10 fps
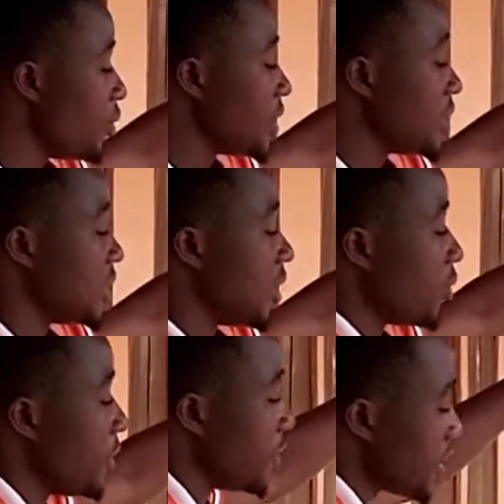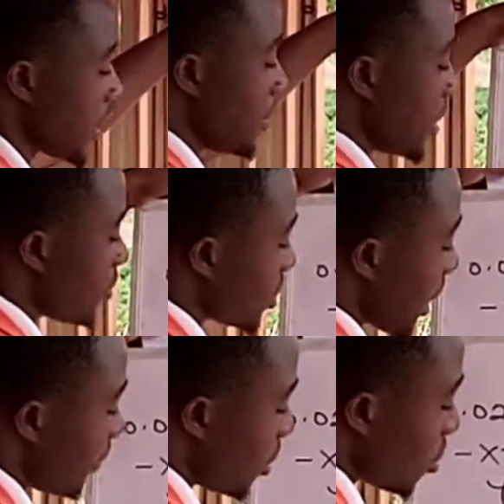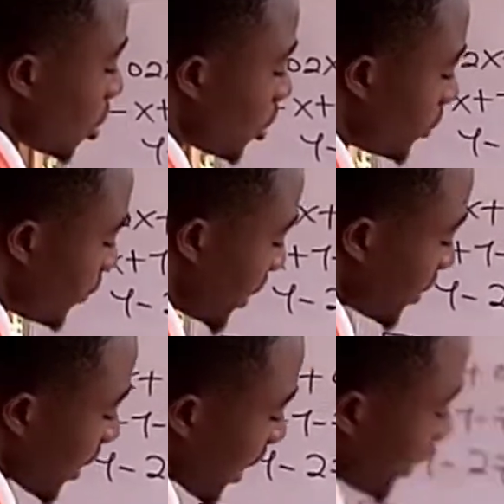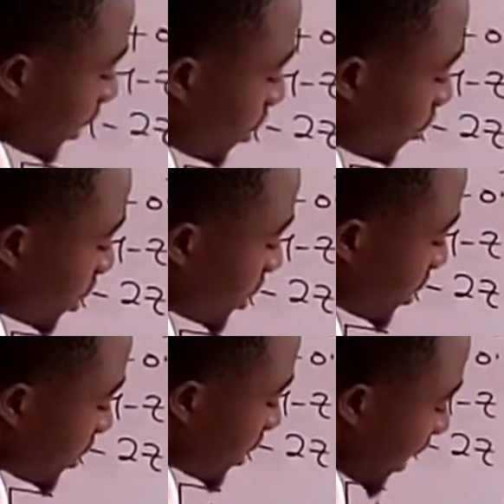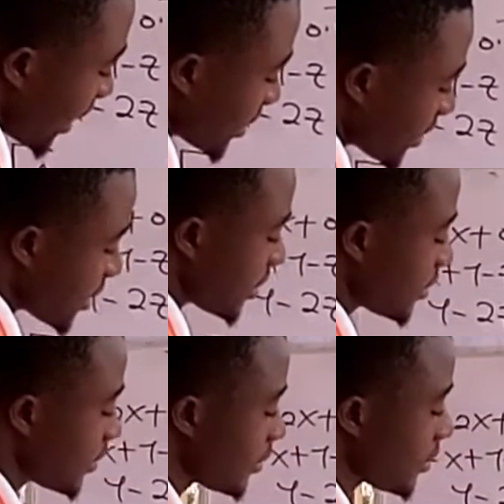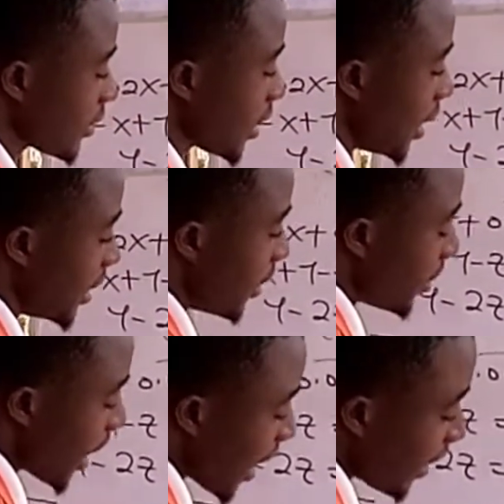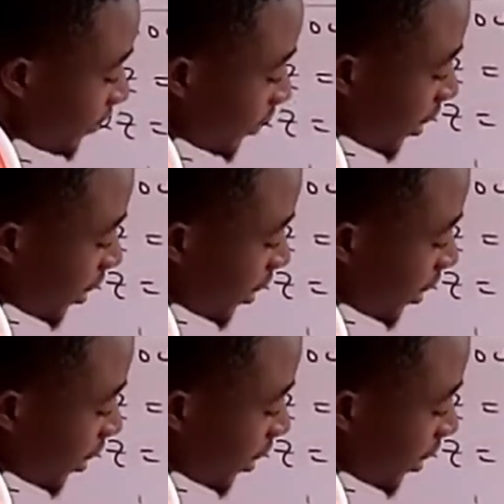which is the coefficient matrix. You have a column vector, which is X, and then we have